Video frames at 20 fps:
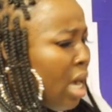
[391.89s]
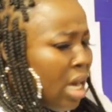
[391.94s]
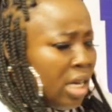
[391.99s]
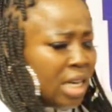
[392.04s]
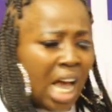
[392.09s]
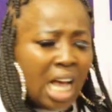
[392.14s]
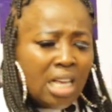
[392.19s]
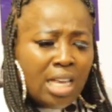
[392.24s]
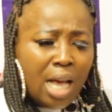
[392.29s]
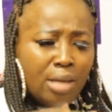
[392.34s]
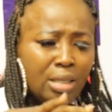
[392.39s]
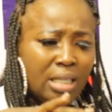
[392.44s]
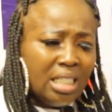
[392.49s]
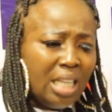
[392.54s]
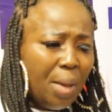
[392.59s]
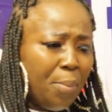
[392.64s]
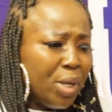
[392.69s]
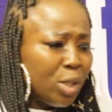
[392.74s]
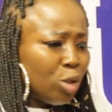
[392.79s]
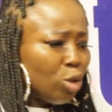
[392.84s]
Yeah, just
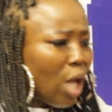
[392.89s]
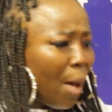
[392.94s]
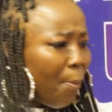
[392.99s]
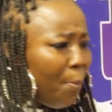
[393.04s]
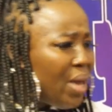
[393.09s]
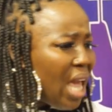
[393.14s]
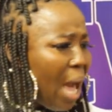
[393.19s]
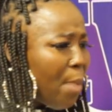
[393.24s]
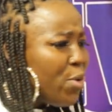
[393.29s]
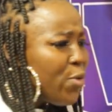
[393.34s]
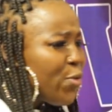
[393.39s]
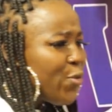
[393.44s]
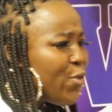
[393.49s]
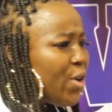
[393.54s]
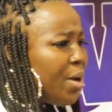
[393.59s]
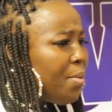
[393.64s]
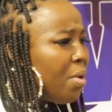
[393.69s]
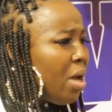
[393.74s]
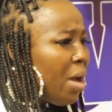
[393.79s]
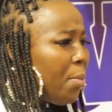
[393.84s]
a me stop here, me
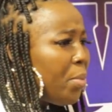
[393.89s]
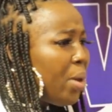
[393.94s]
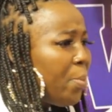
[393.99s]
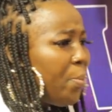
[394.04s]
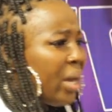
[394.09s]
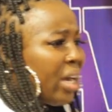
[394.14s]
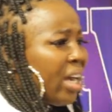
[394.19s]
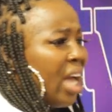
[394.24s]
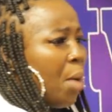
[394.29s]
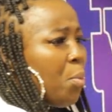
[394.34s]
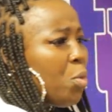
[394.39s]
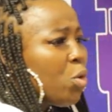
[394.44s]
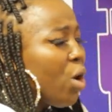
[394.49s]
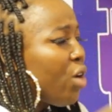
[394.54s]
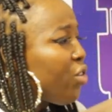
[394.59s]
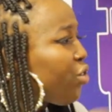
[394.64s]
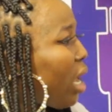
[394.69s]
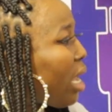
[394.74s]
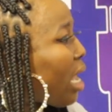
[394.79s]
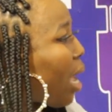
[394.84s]
film, me make a
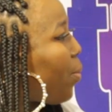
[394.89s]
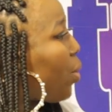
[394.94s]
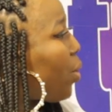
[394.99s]
mukosha, ya